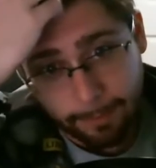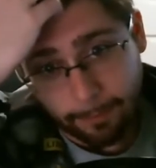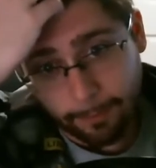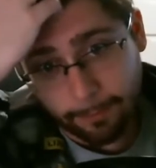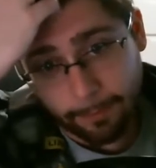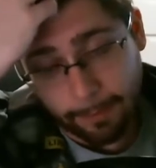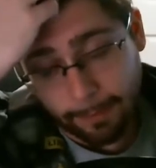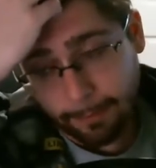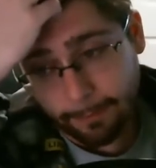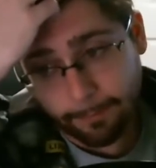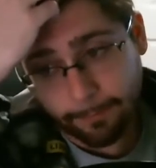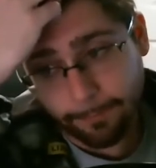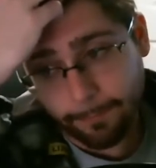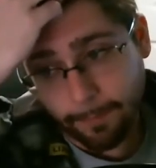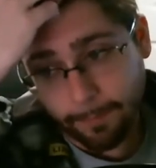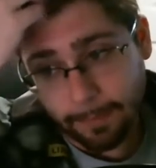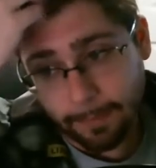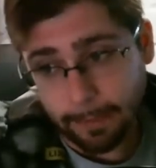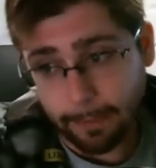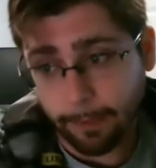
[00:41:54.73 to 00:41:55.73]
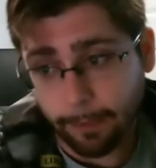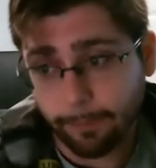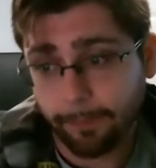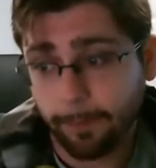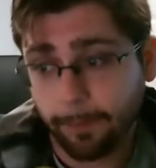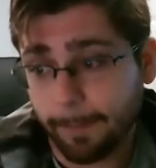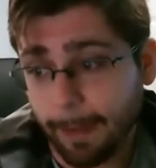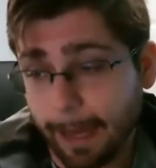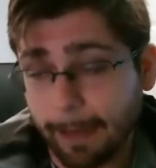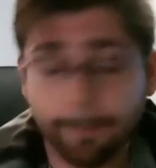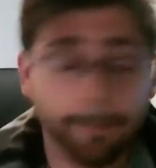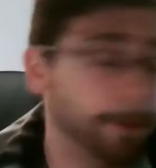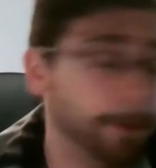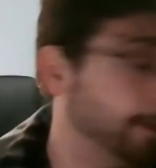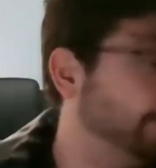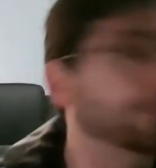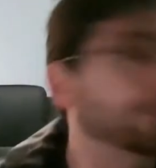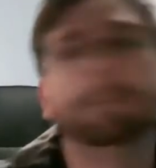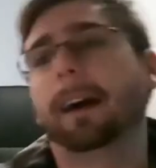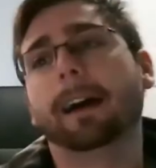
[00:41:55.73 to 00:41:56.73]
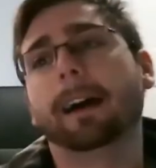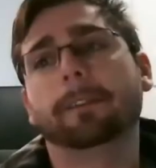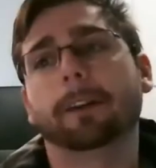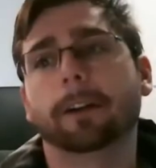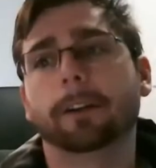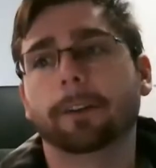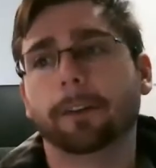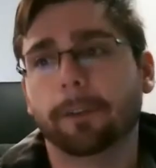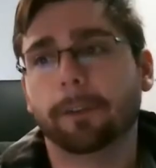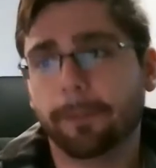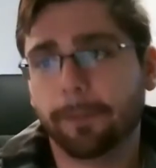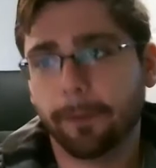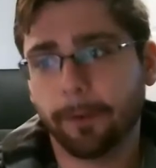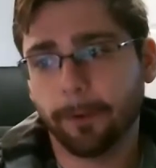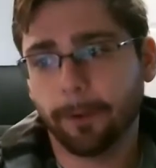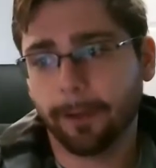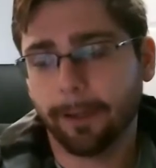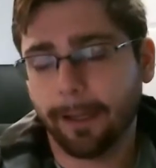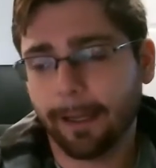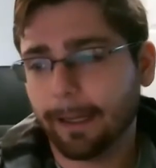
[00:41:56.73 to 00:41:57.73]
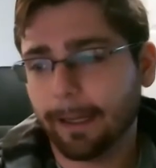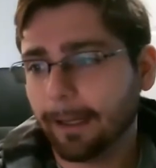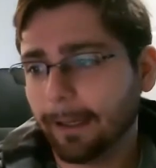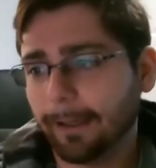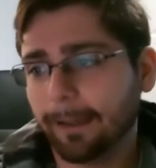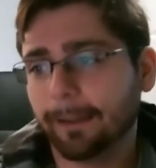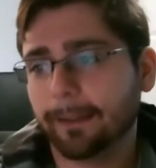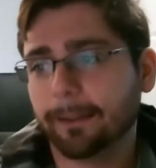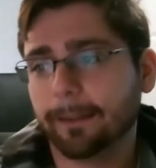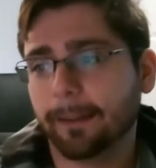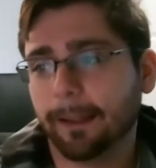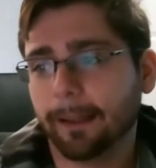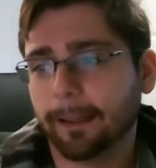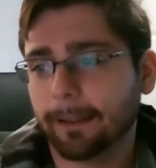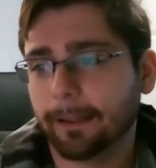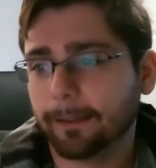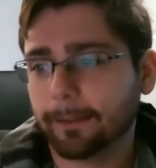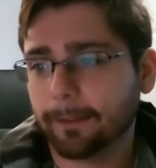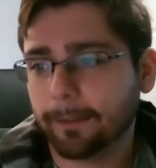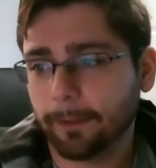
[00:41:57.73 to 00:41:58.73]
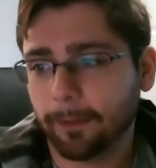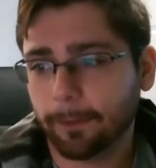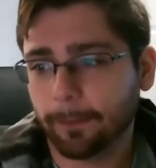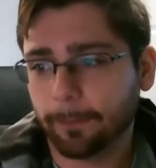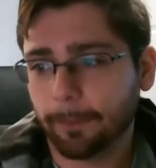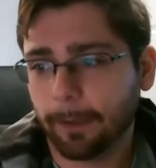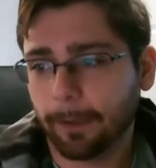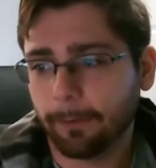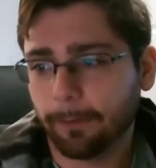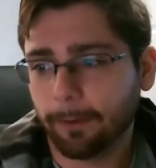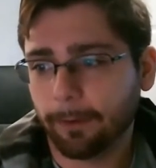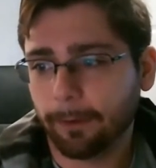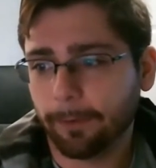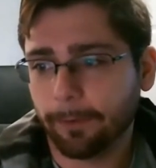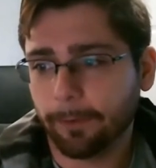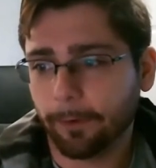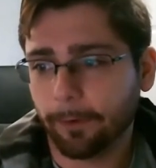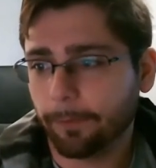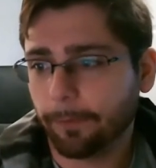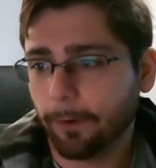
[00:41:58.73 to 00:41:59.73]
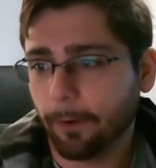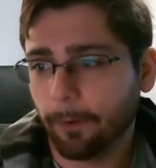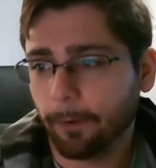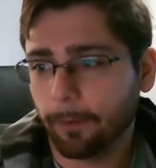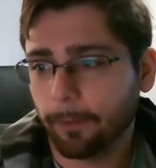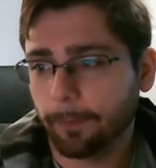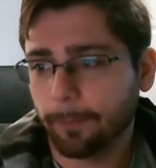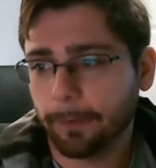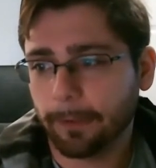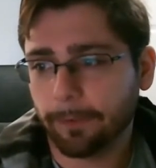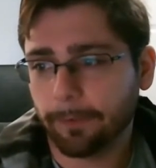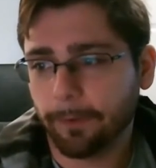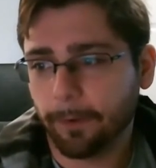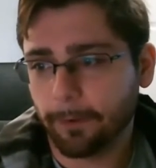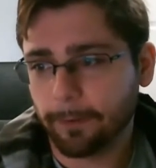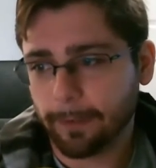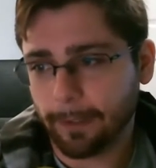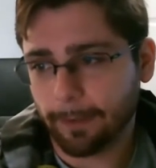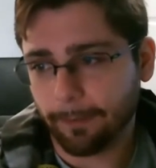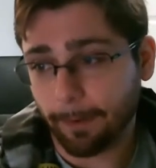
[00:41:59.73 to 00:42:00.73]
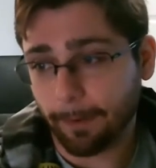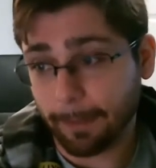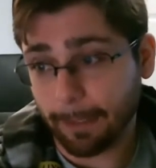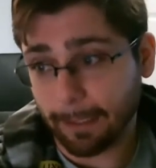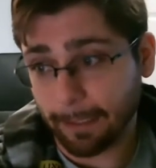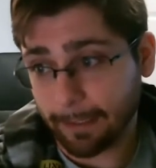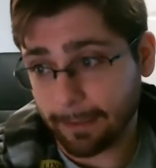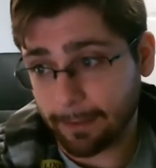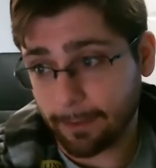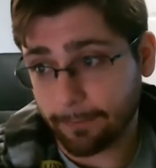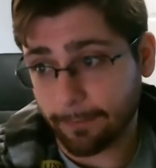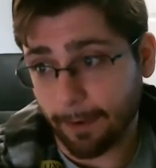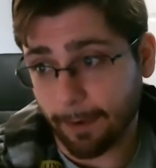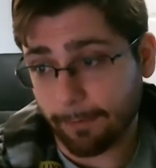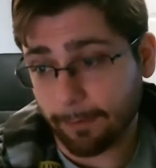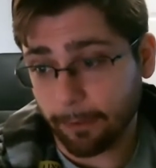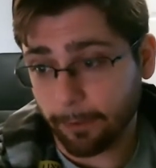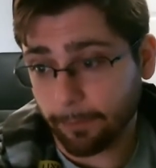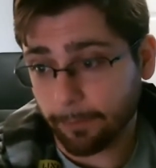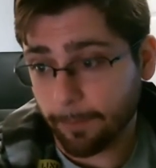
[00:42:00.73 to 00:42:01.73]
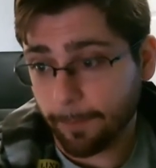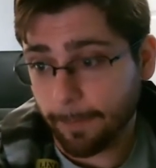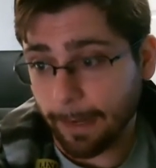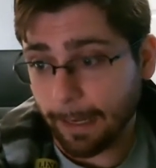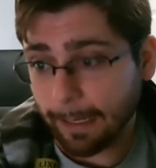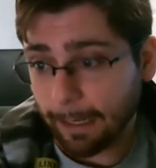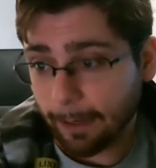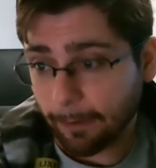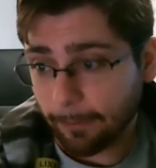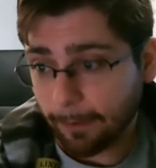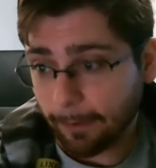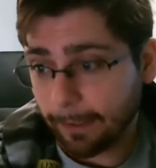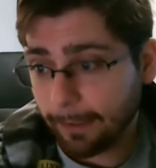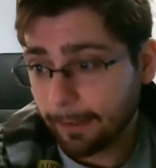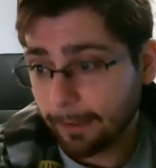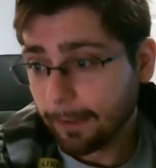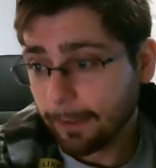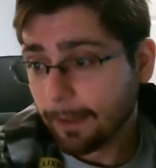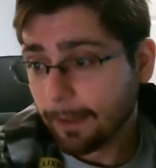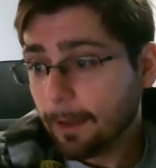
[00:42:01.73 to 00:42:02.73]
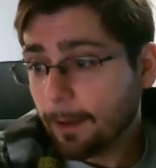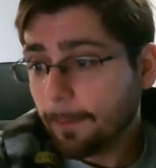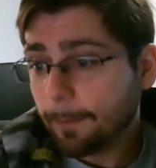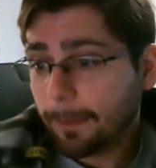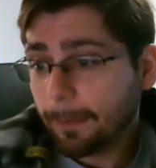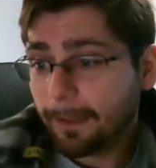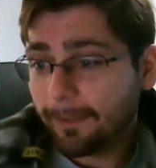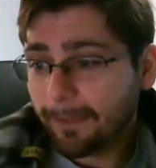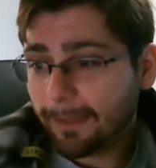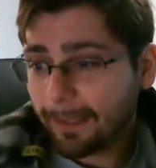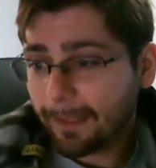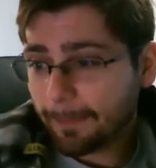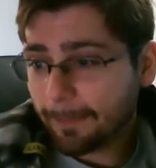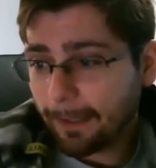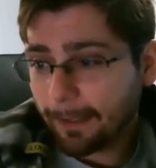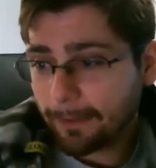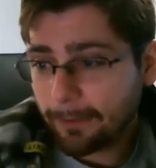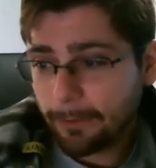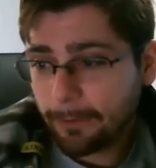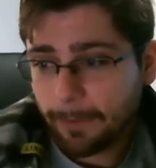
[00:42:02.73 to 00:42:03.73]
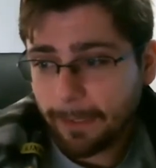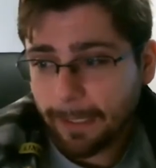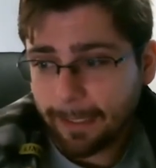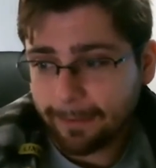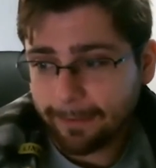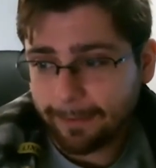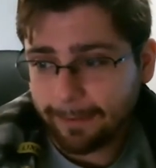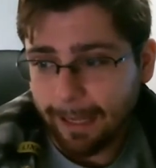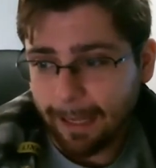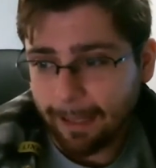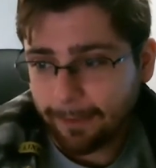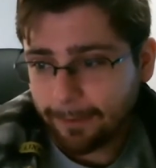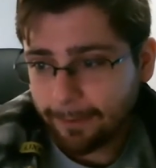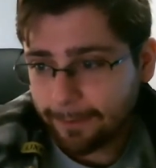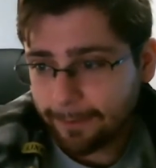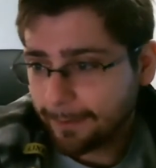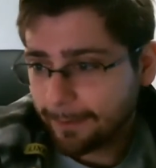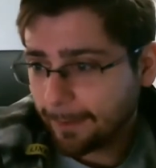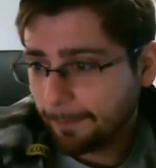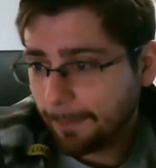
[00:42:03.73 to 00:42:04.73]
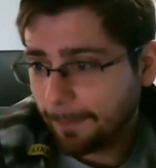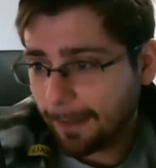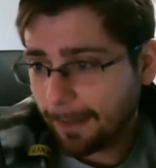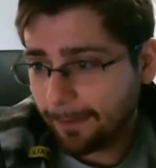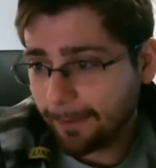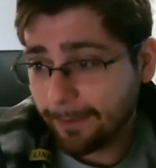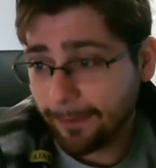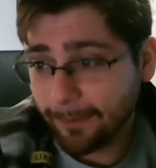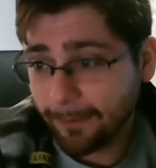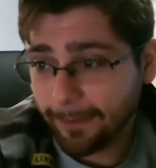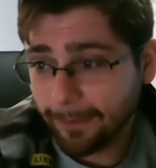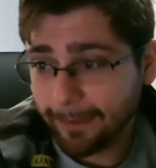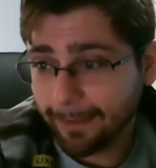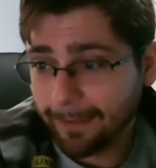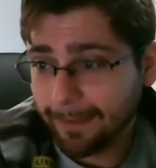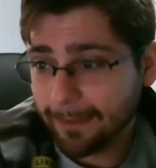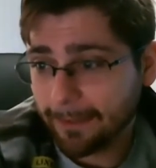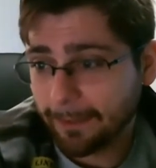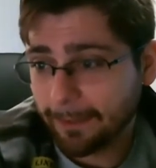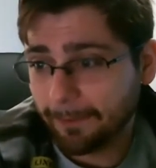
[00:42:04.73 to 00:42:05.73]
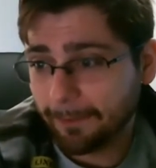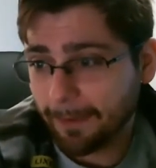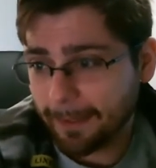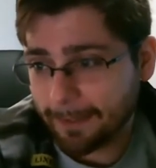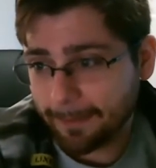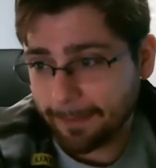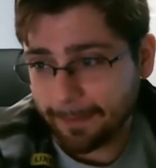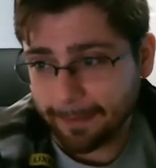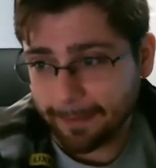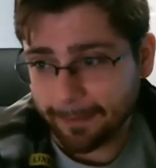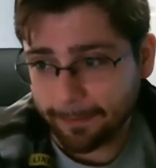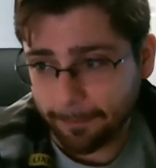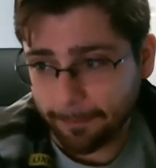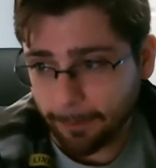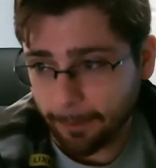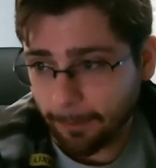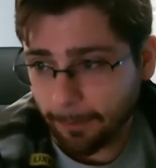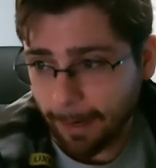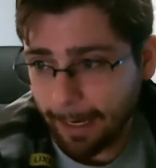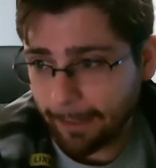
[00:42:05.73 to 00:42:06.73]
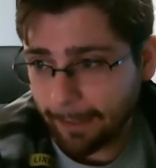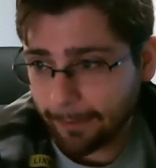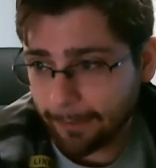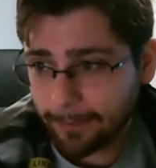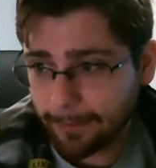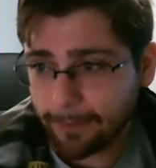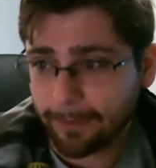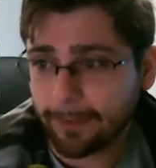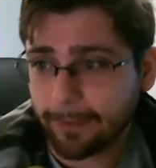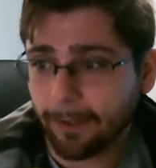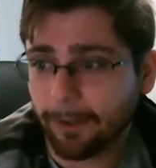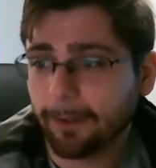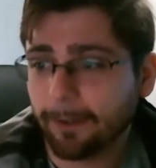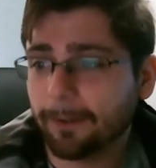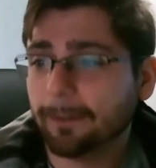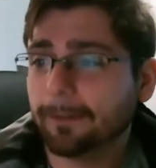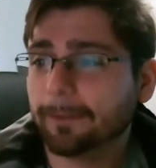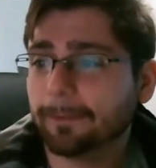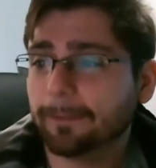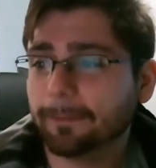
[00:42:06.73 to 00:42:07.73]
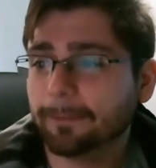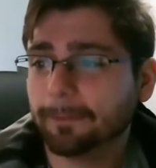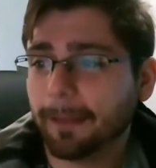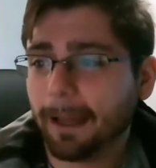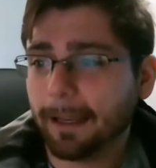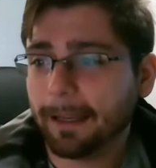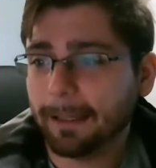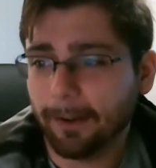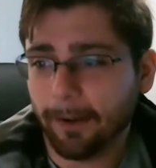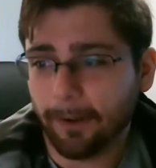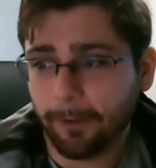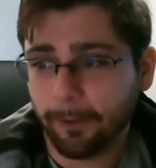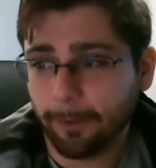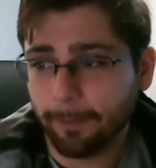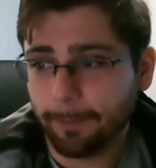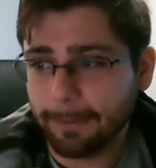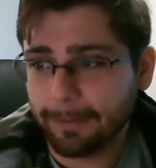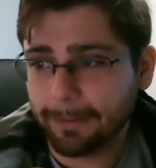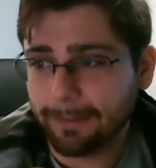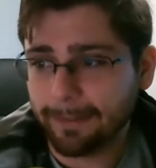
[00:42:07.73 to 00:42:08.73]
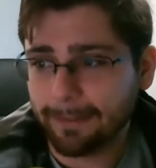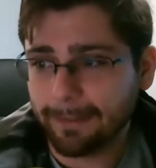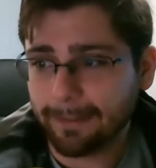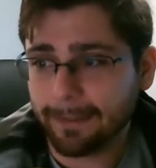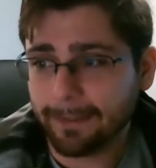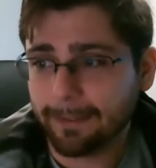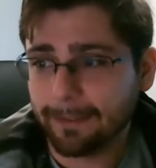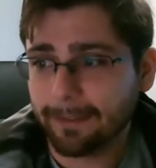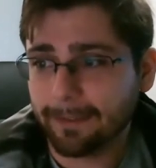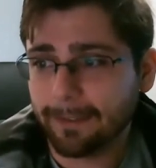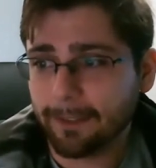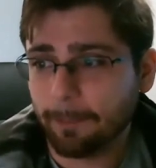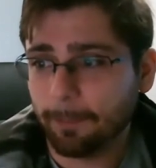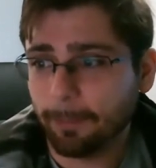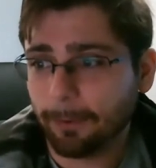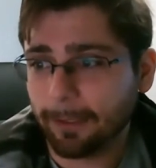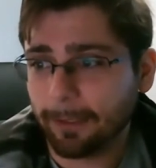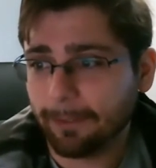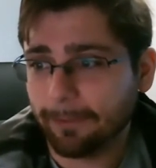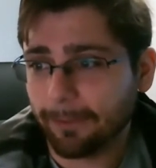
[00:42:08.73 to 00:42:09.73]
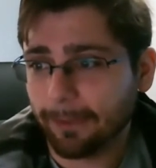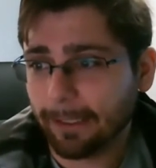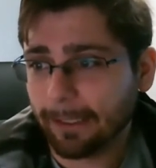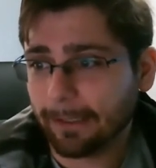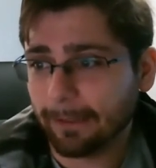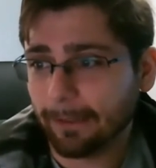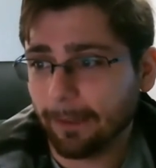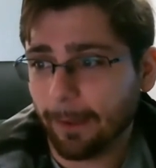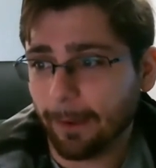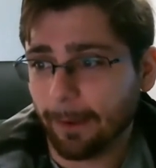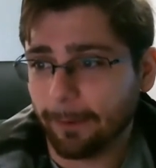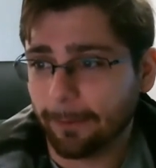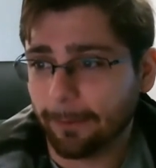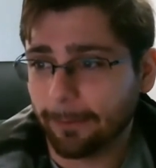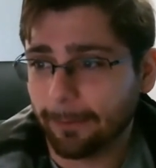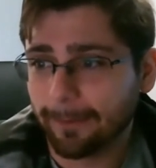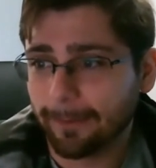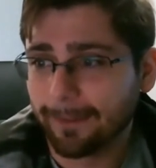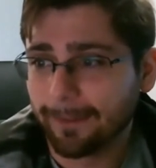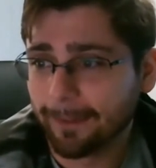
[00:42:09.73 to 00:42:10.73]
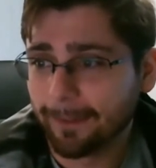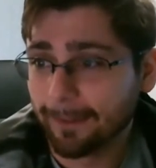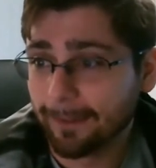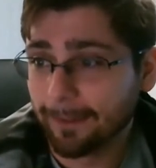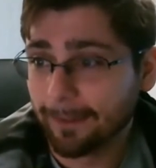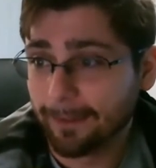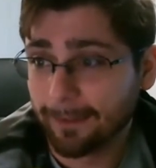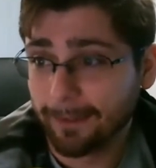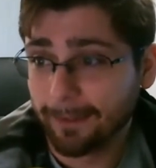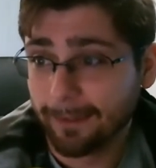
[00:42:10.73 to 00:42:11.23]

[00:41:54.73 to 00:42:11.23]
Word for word: You know, like fifteen hundred for a MacBook and five hundred for a like you know whatever for a phone. But the phone's yeah. not. I mean, I guess it's five hundred if you buy it outright. But if you think about it, two thousand dollars compared to the initial investment required to start any other business is still pretty freaking low. Yeah.